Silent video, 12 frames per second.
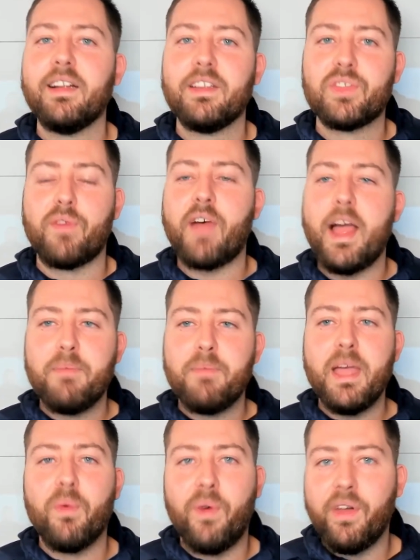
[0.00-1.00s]
So if I
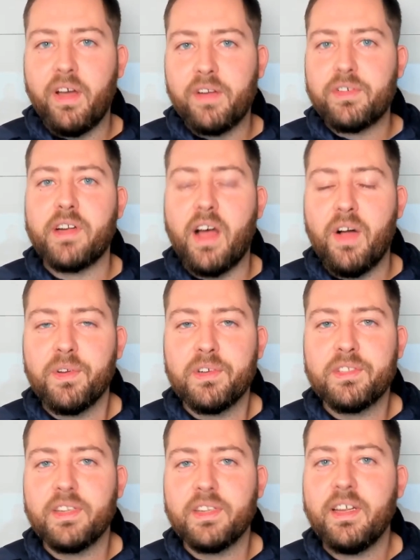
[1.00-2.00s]
bet
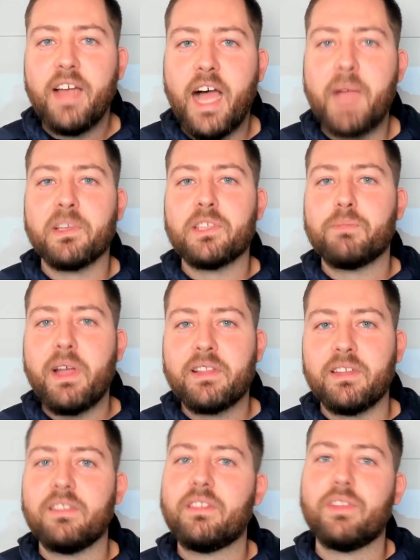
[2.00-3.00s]
$100, I'm
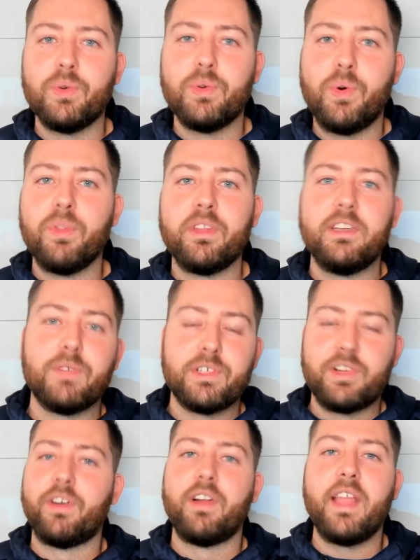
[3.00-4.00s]
expected to only
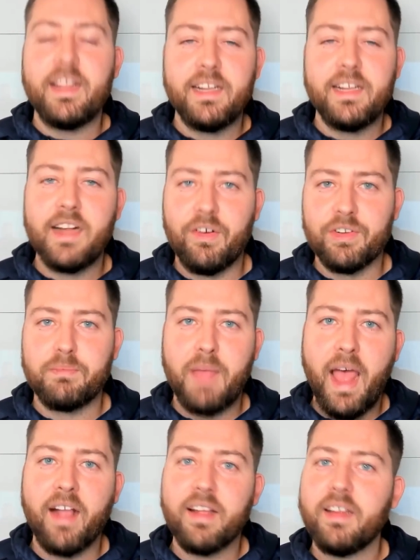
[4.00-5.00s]
return $80
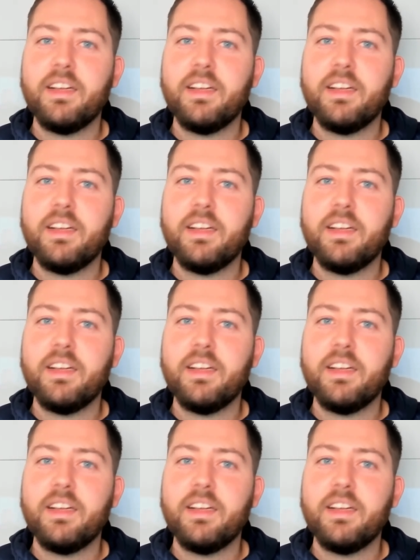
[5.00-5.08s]
back.